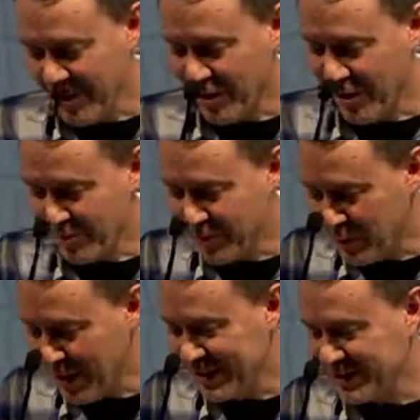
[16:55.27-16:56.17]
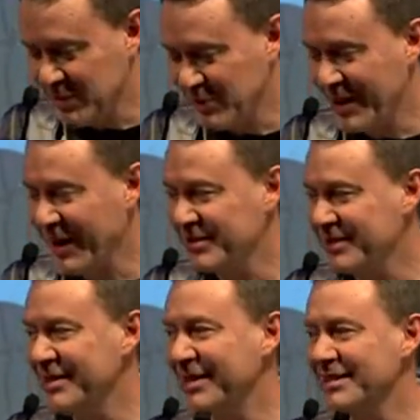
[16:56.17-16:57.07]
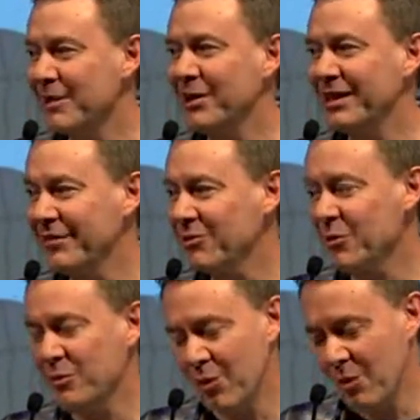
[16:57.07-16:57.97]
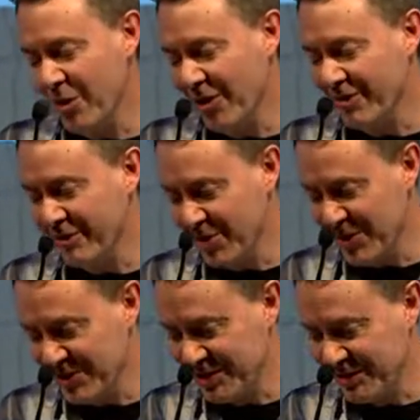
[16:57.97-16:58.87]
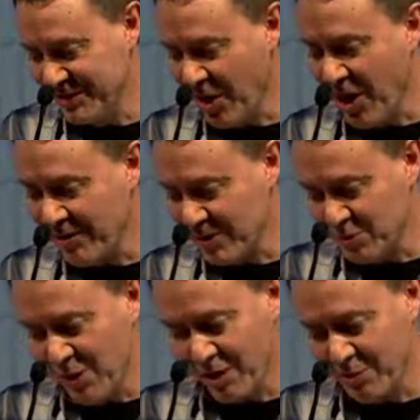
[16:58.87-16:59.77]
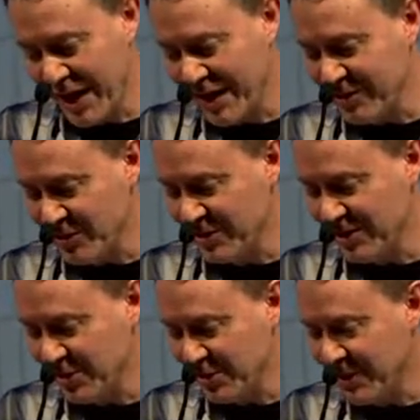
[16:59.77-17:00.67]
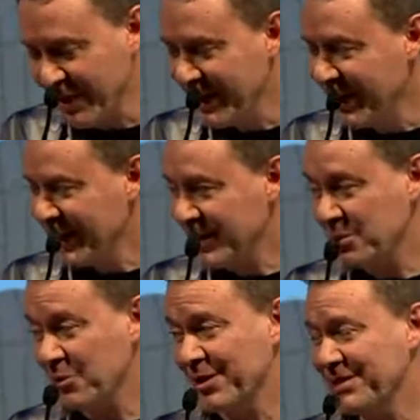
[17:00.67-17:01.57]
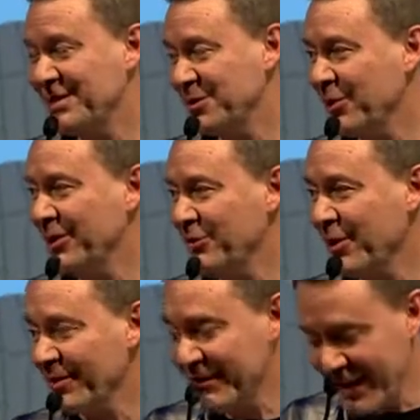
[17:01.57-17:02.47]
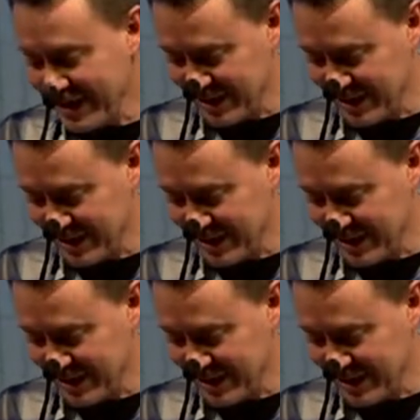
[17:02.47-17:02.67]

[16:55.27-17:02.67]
over the past 2,000 years. Let me give you a more modern version of it. The Irish rock band U2 expressed this really well in their